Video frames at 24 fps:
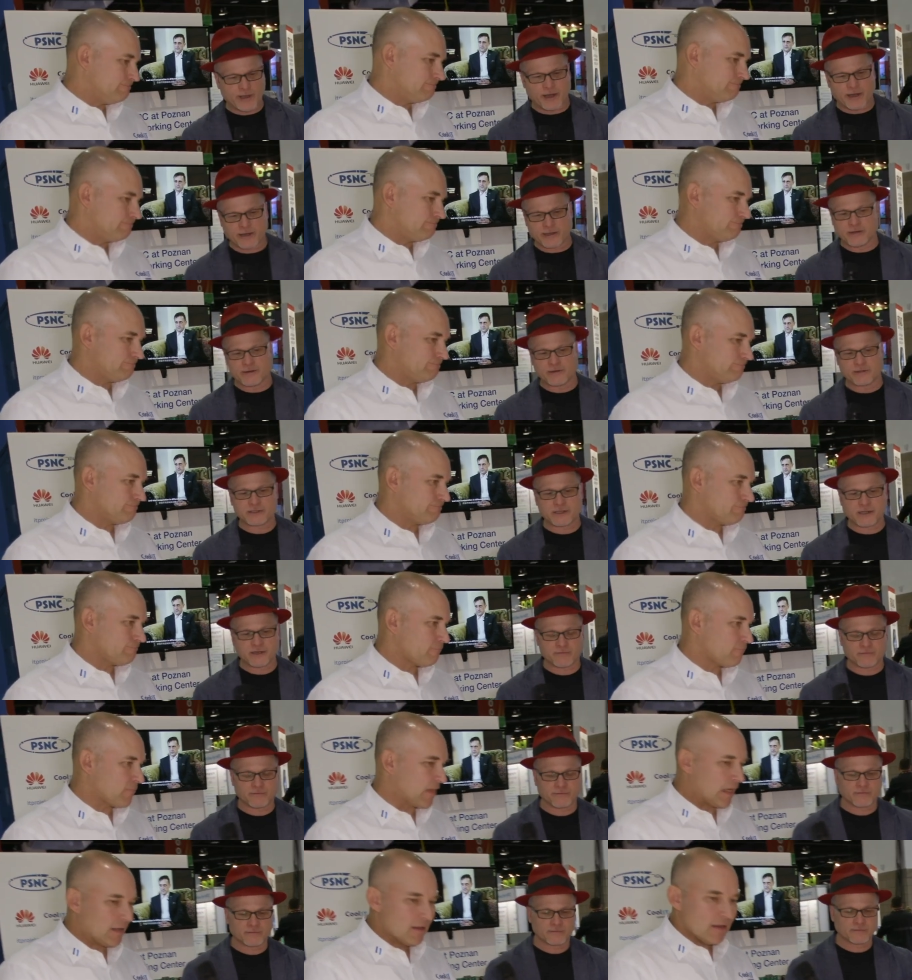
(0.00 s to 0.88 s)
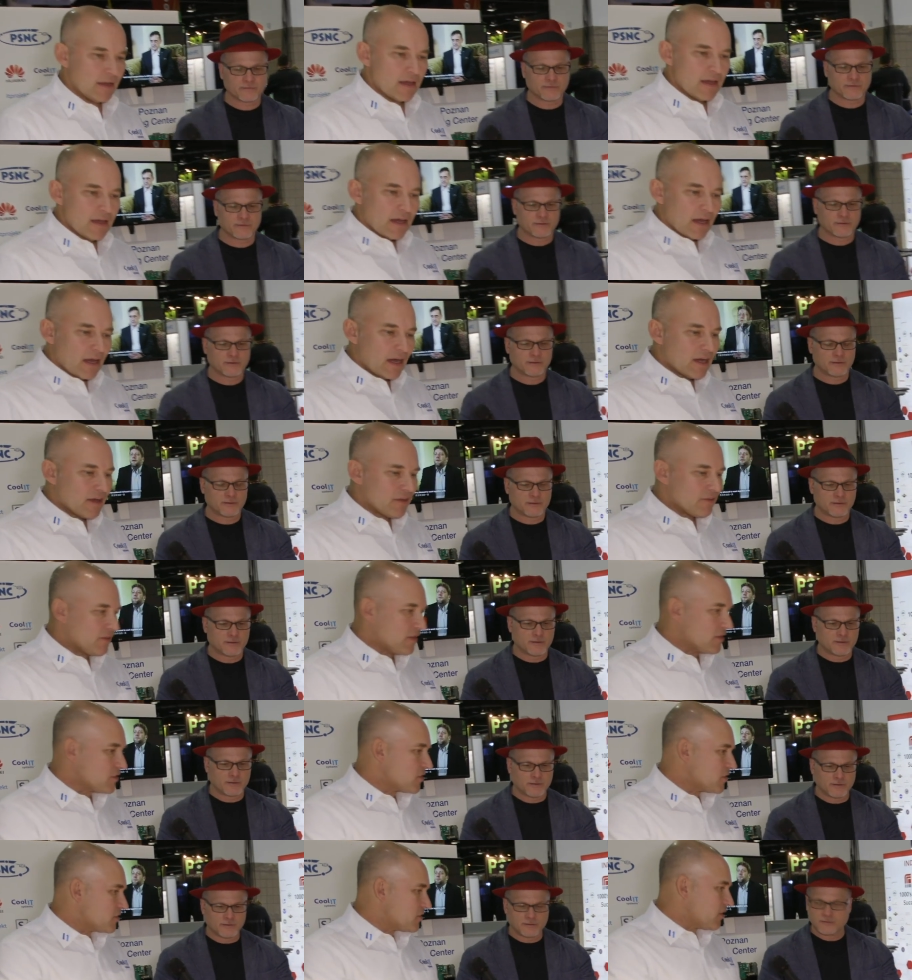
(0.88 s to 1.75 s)
Speaker 1: got here, Jeff?
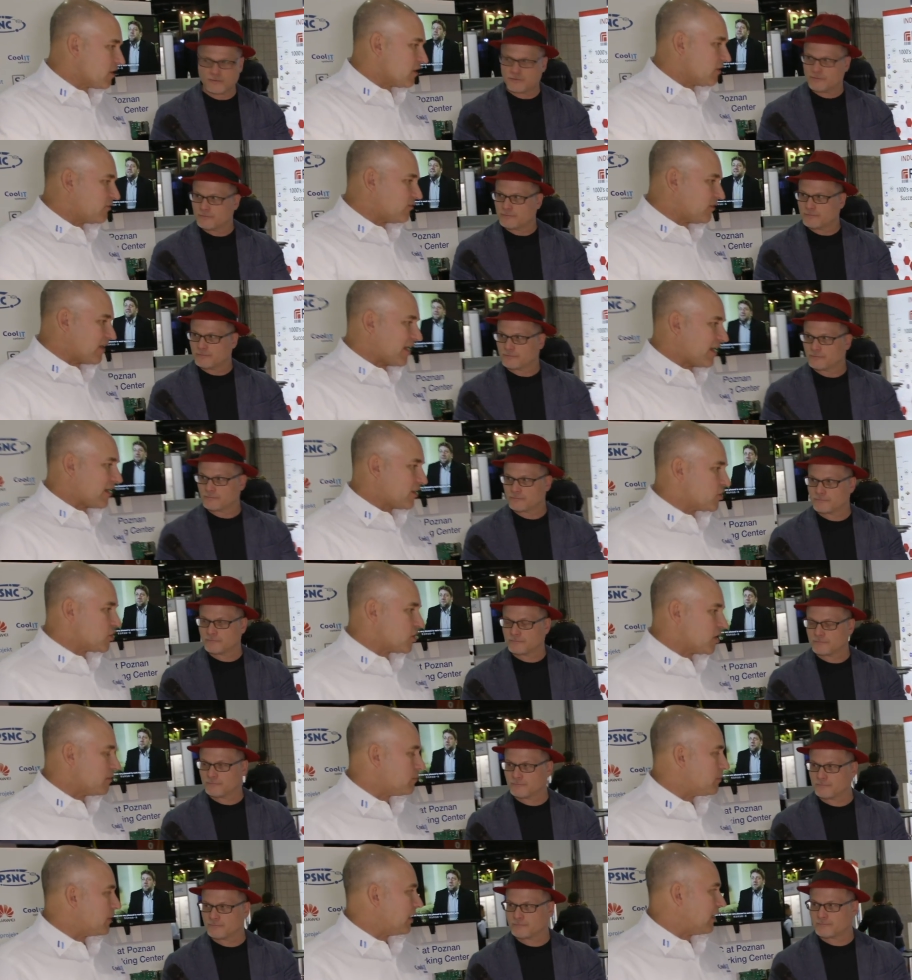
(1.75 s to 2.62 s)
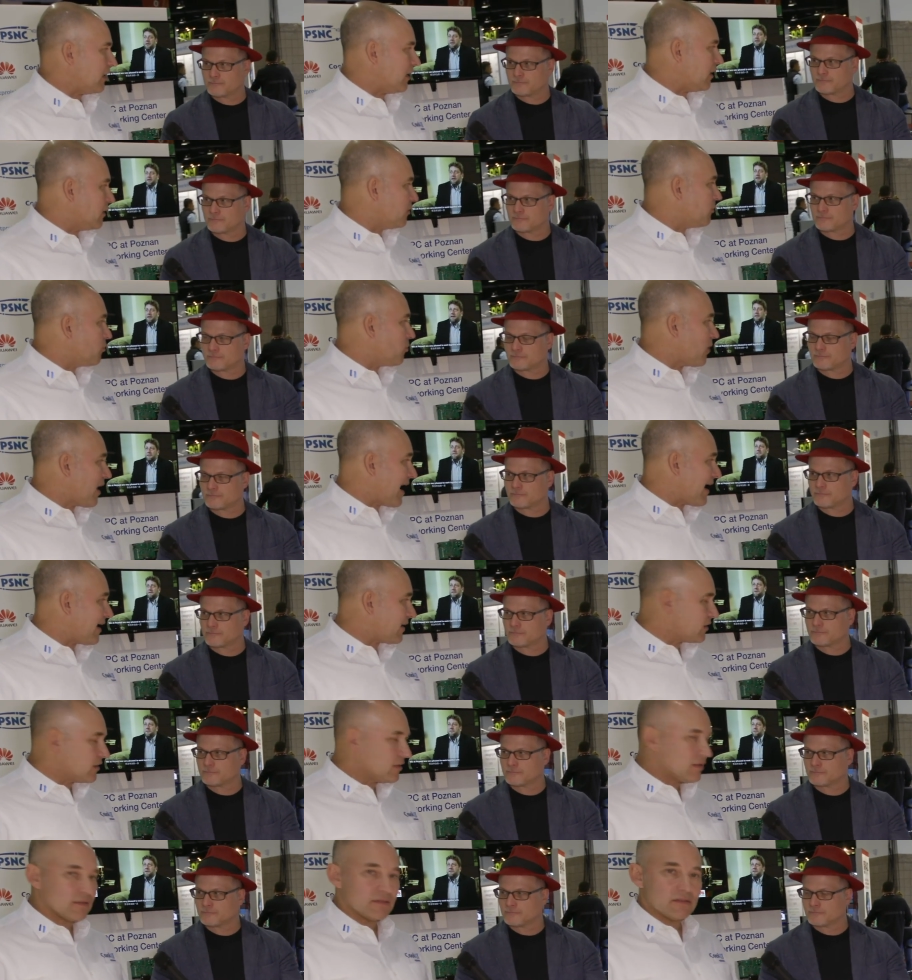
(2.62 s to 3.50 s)
Speaker 2: This is our flagship
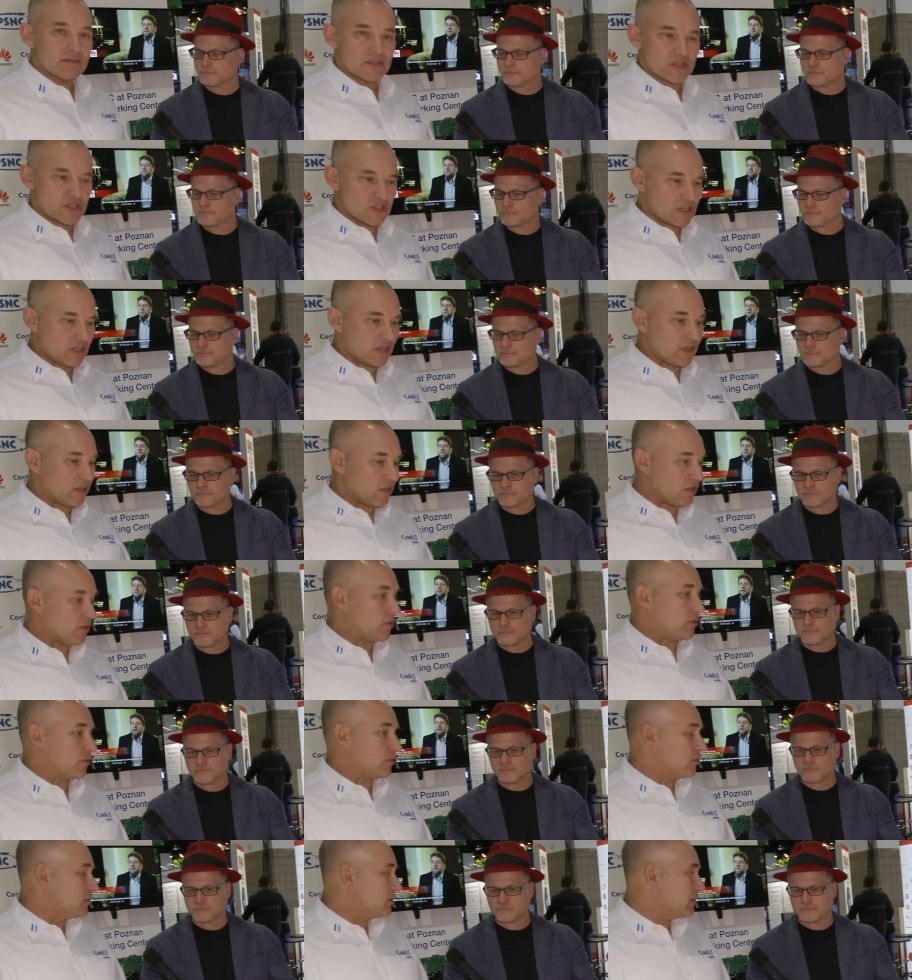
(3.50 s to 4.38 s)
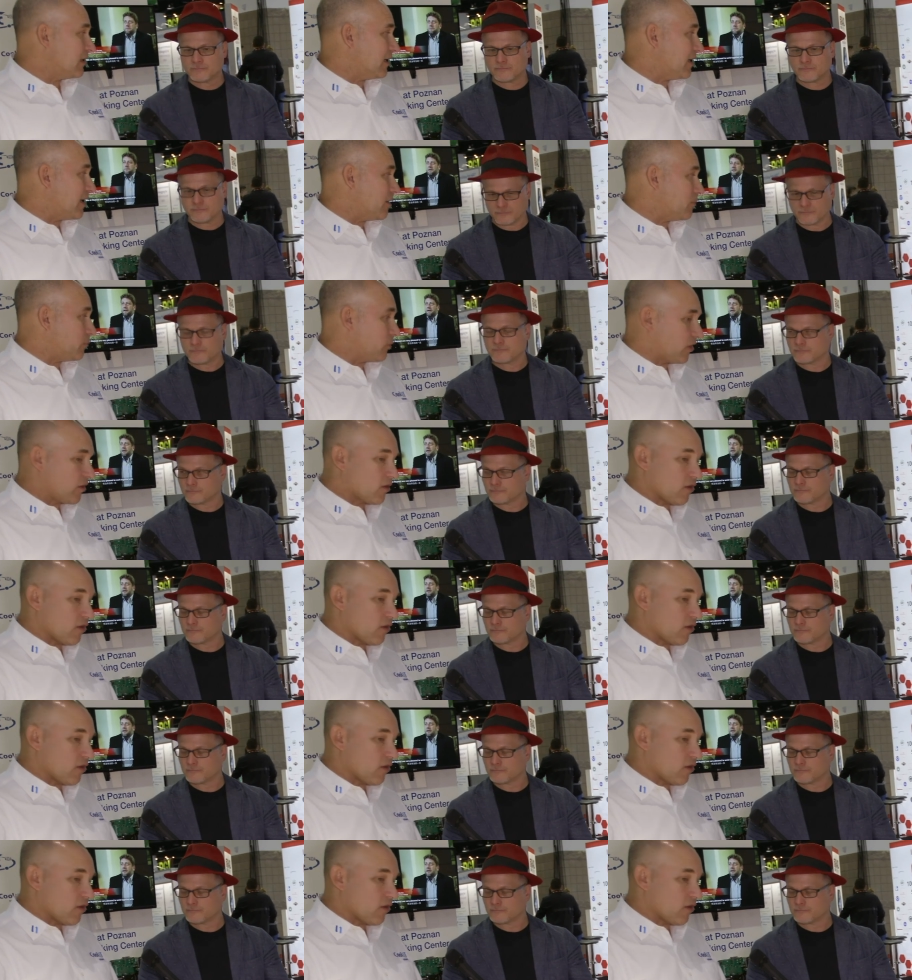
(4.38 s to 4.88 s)
in-rack CDU. We